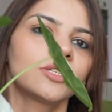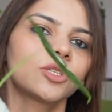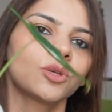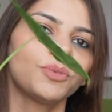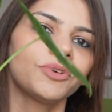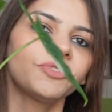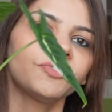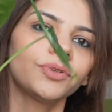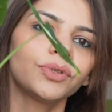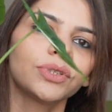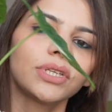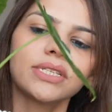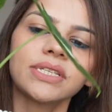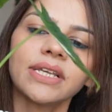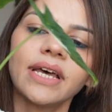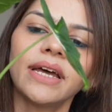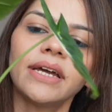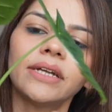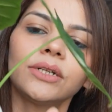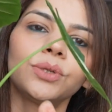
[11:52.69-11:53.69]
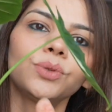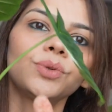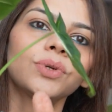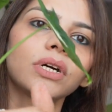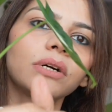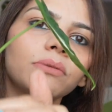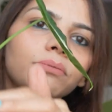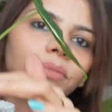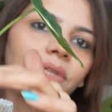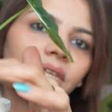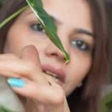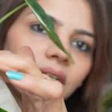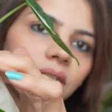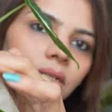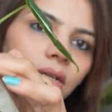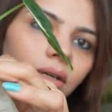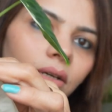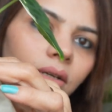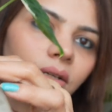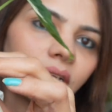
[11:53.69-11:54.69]
So before this I had 2
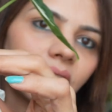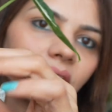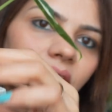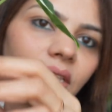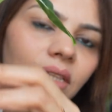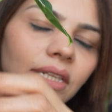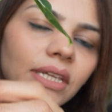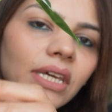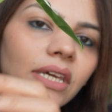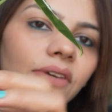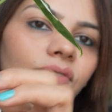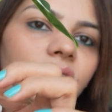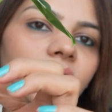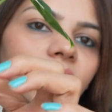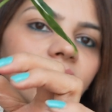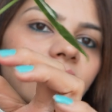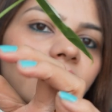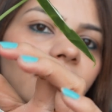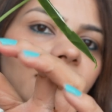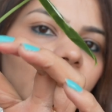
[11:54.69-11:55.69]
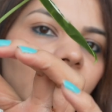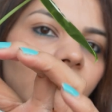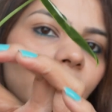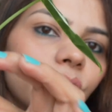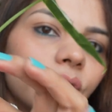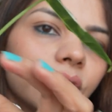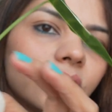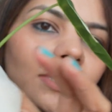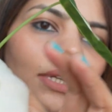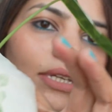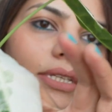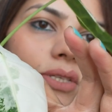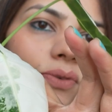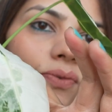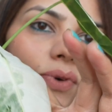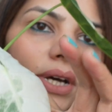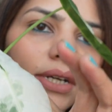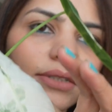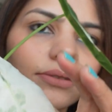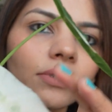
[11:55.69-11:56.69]
complete green leaves, and then I got
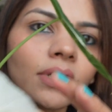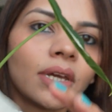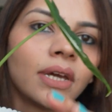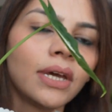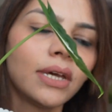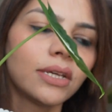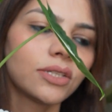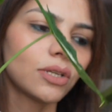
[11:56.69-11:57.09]
this one.